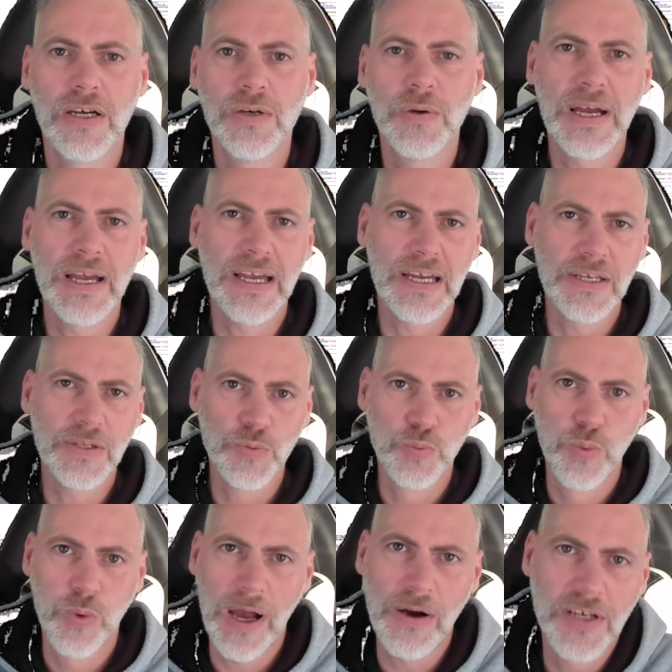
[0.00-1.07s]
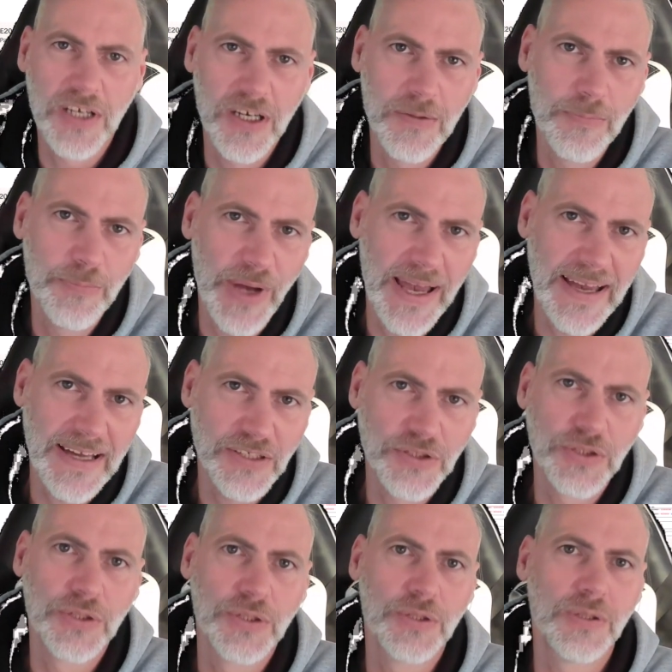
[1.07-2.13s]
and welcome back
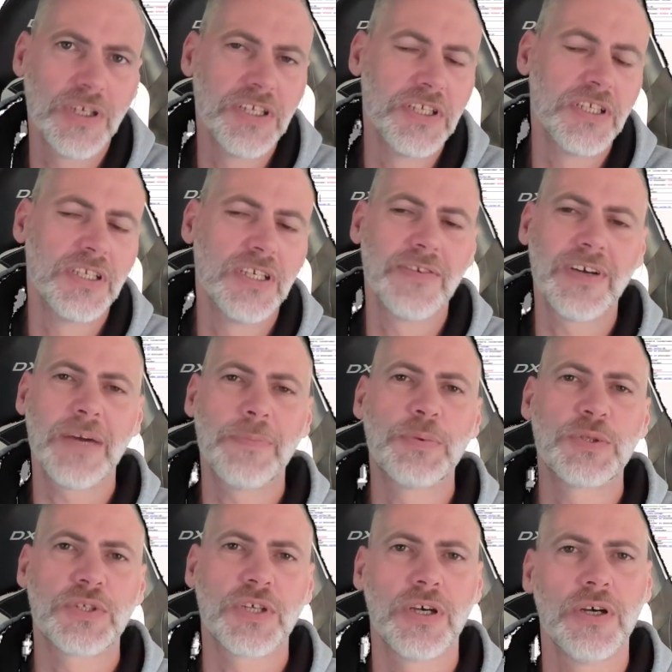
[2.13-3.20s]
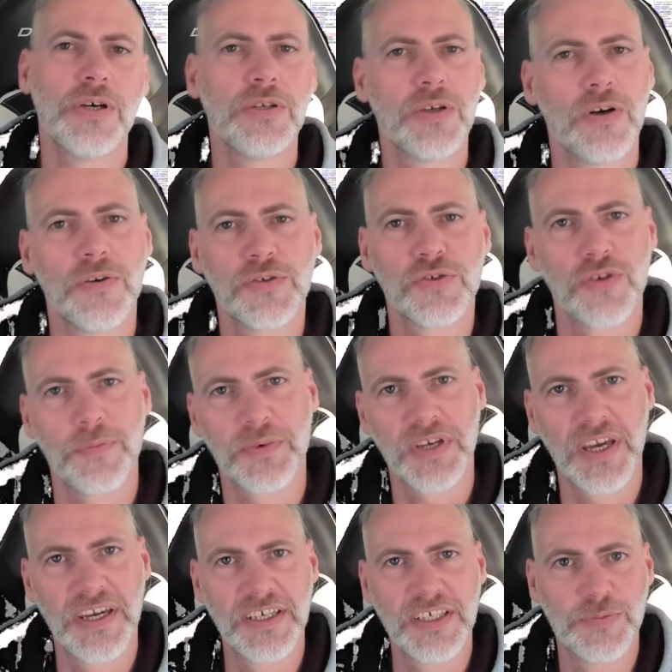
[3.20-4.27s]
to another episode of
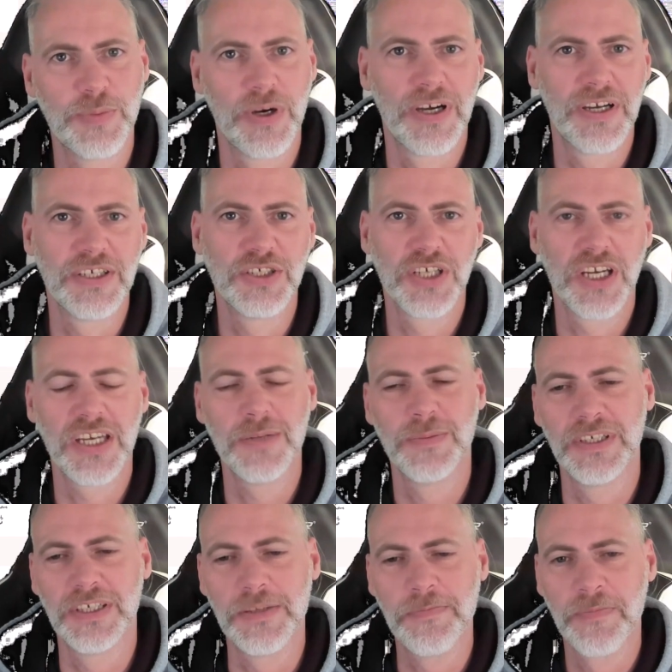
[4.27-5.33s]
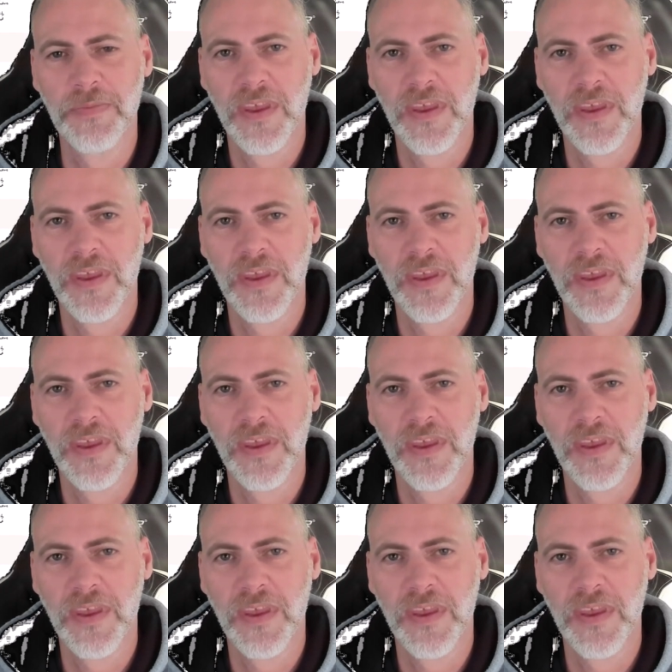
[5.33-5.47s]
Scriptcase by Jamie.